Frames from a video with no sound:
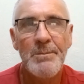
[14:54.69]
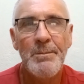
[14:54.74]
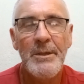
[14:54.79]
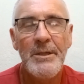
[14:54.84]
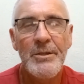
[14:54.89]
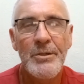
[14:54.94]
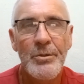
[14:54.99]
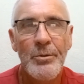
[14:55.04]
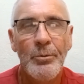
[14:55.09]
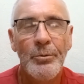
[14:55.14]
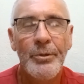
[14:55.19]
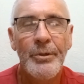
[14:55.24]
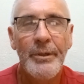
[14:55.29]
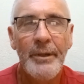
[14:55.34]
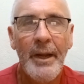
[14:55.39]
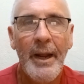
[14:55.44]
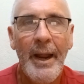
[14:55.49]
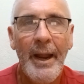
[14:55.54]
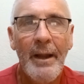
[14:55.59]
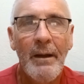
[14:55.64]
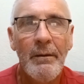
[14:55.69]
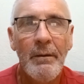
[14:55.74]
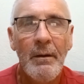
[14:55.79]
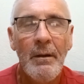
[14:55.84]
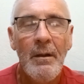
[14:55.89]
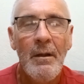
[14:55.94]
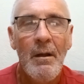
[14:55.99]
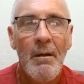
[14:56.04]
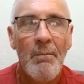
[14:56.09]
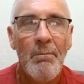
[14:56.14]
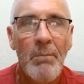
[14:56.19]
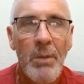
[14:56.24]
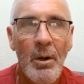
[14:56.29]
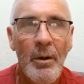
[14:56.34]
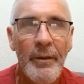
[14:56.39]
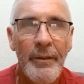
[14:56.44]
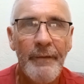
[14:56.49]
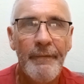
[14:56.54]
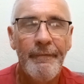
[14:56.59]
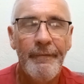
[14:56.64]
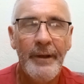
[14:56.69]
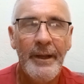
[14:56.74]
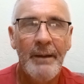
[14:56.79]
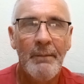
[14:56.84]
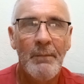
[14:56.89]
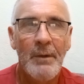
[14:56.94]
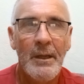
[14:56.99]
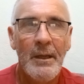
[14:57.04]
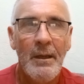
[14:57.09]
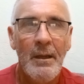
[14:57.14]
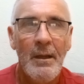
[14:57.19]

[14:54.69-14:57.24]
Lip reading: be sorted out by the family.